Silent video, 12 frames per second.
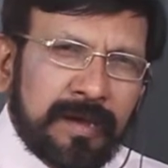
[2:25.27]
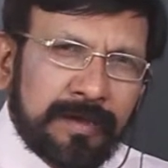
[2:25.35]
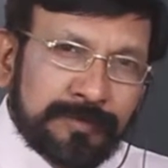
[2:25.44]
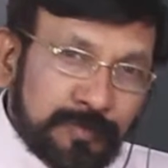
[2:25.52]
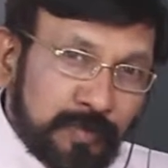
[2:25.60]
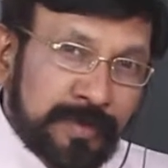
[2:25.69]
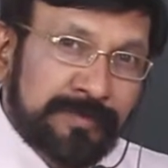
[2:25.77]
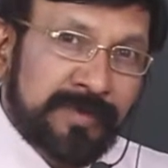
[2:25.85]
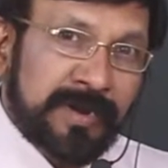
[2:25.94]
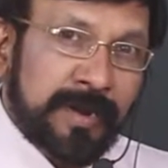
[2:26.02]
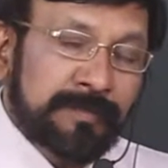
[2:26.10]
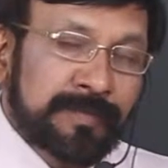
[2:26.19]
new
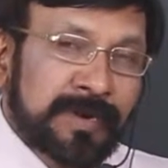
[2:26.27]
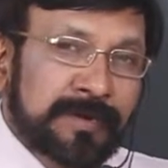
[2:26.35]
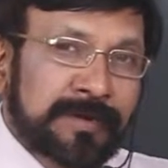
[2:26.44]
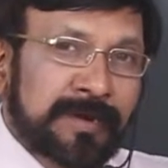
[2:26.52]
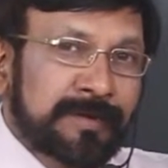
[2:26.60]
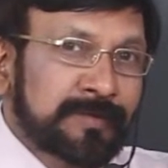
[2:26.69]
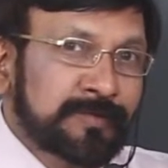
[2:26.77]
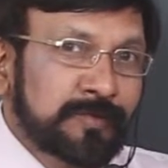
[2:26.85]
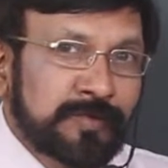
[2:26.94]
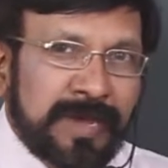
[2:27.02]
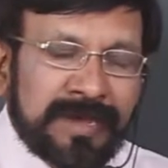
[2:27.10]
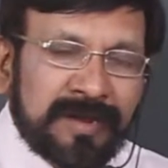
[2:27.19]
environment and
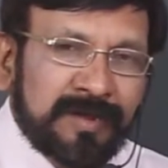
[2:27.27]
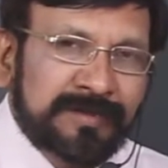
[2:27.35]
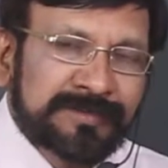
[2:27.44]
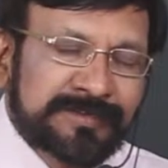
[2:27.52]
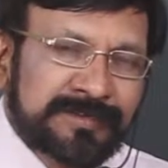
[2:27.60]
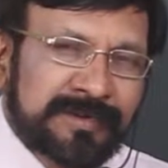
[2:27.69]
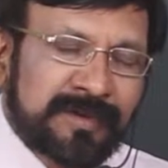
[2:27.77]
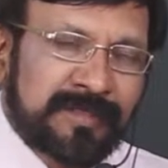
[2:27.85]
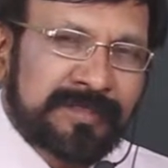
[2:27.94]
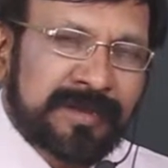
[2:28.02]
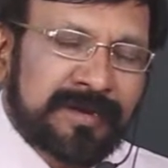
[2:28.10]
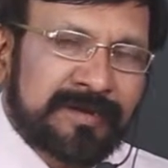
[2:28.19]
new technologies and all
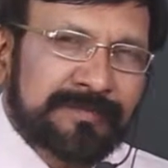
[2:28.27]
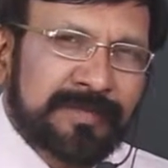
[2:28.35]
that.